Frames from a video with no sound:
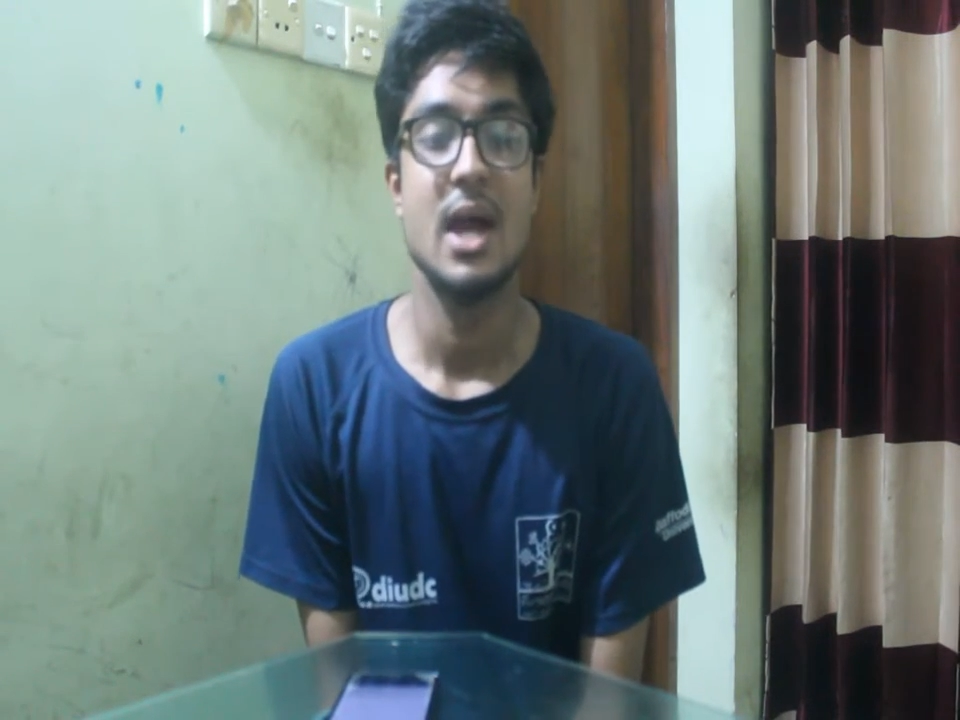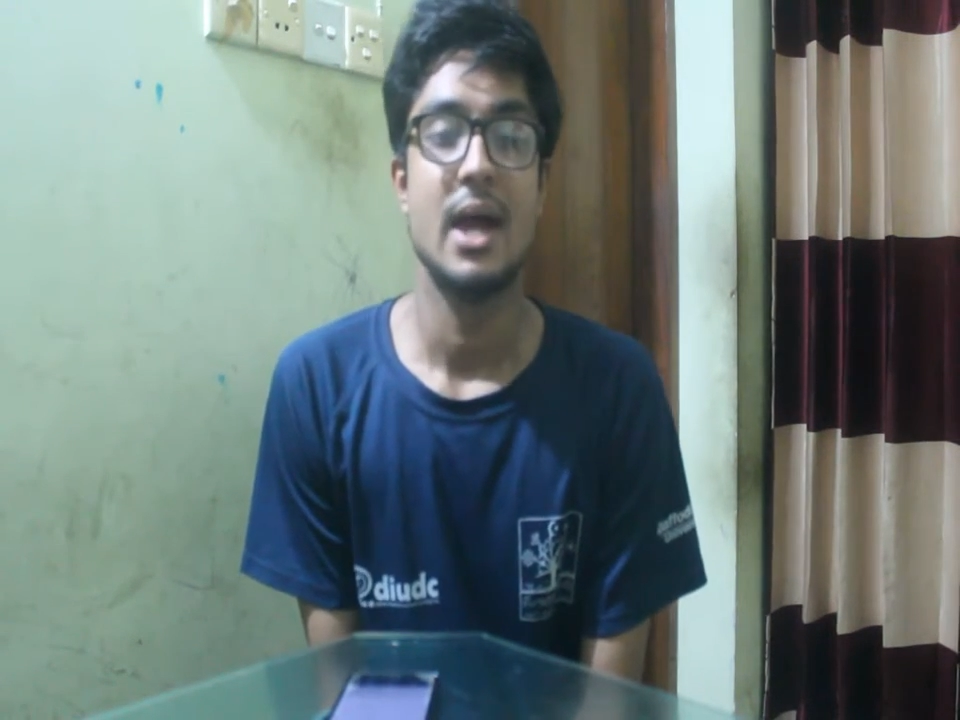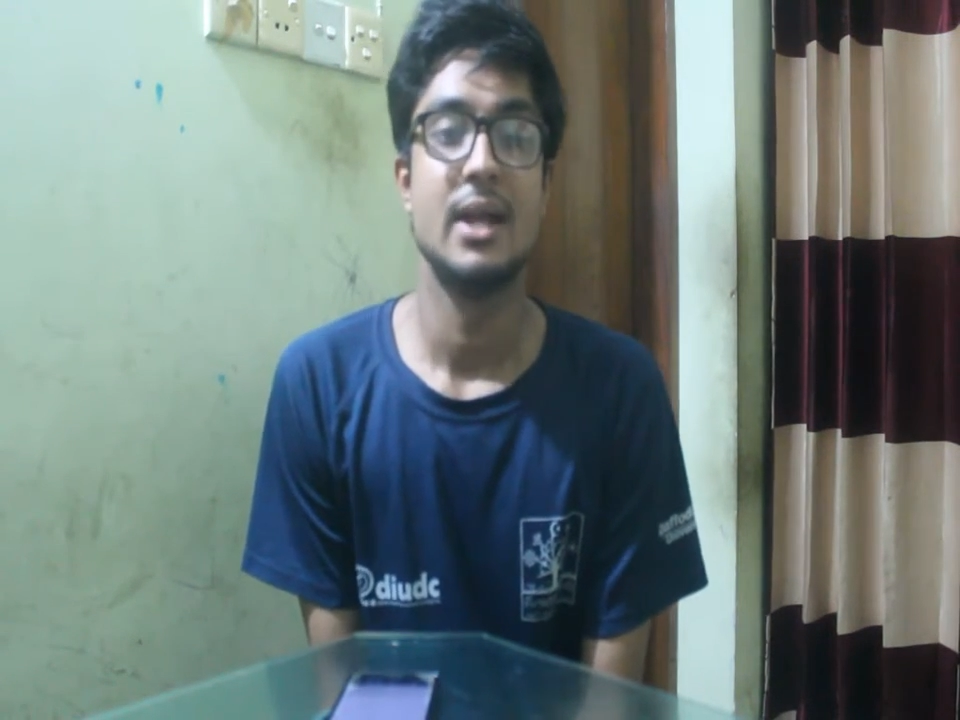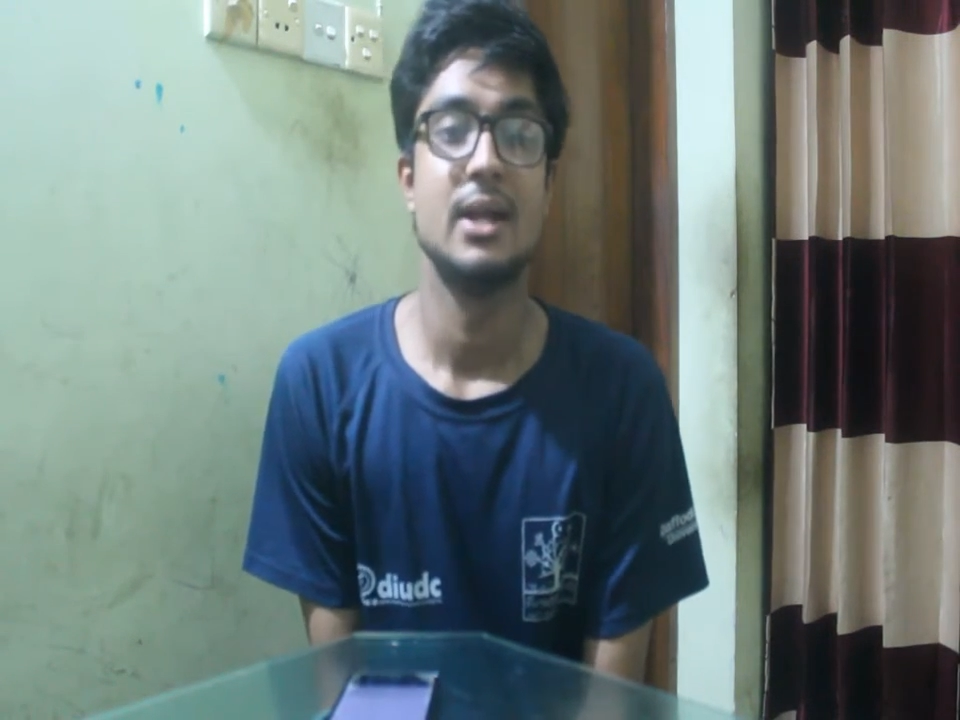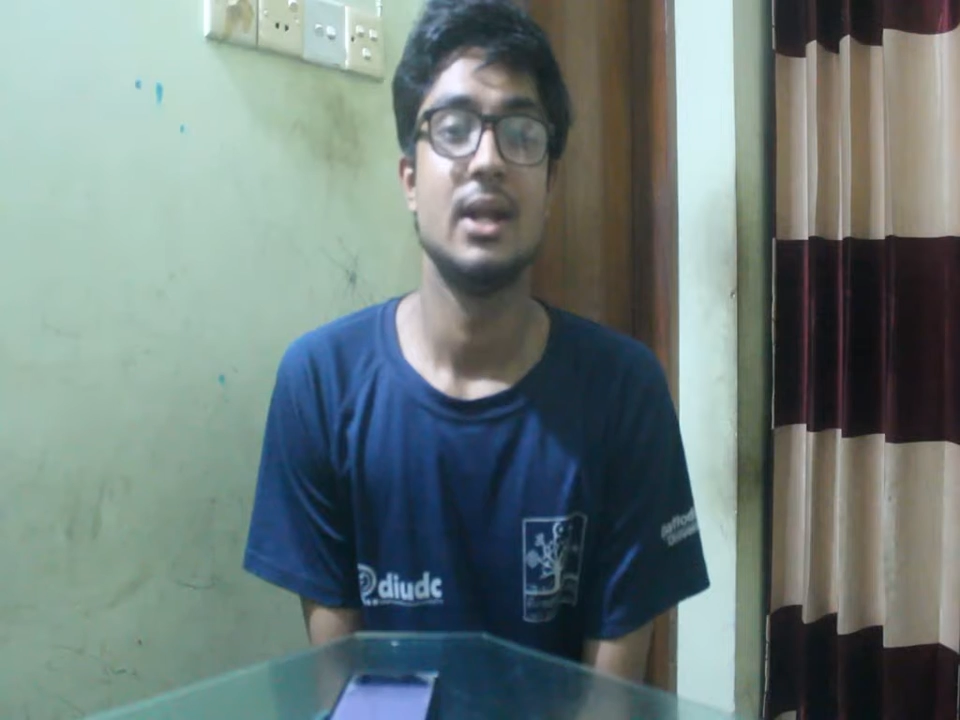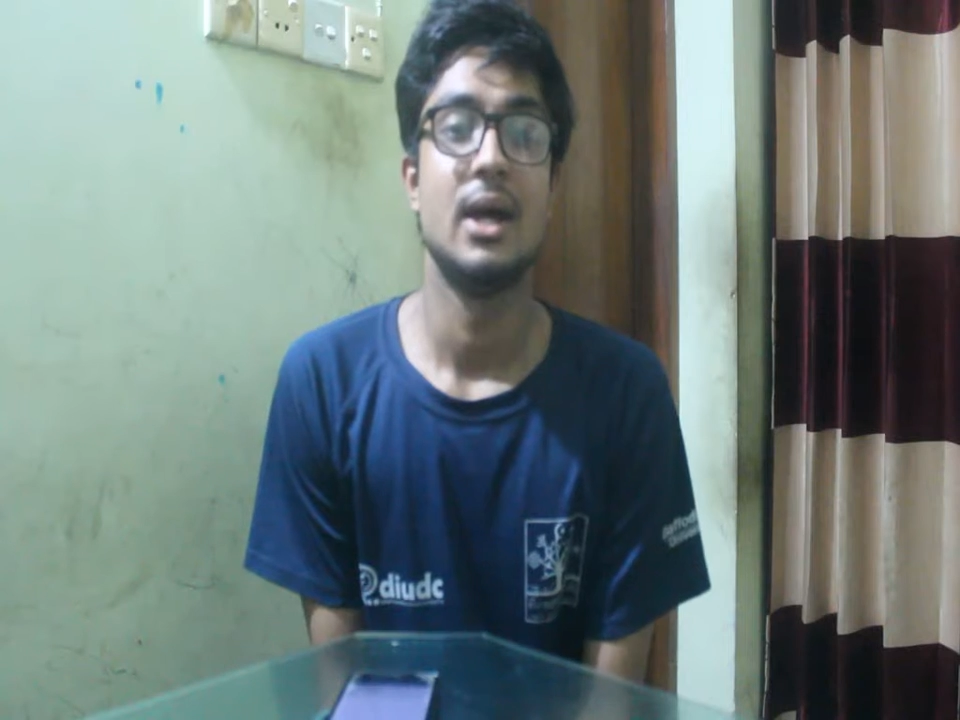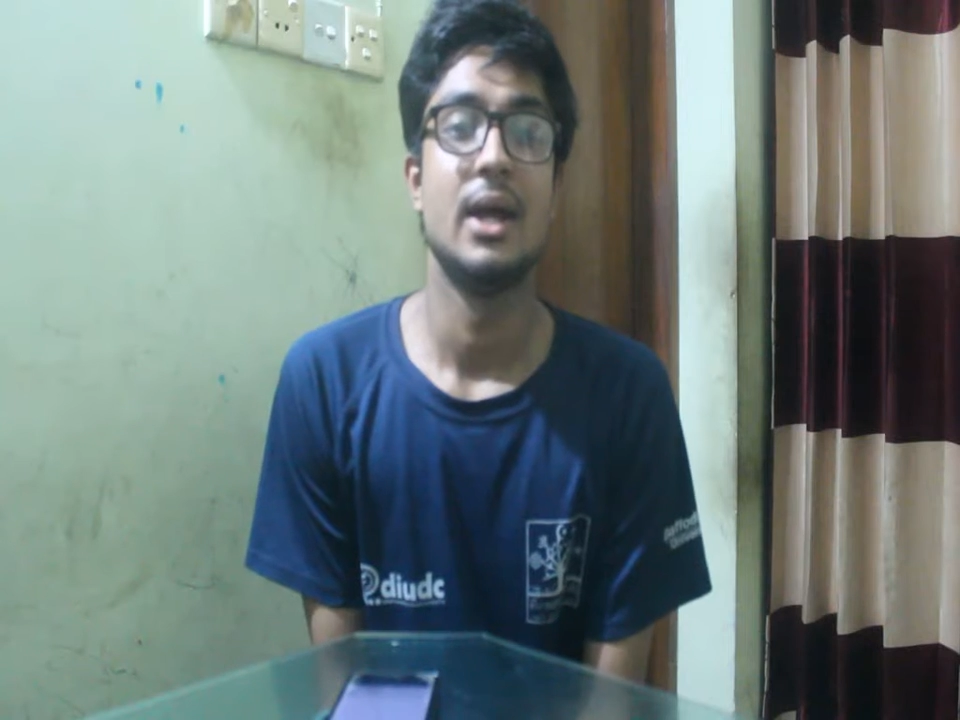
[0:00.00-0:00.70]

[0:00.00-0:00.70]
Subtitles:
and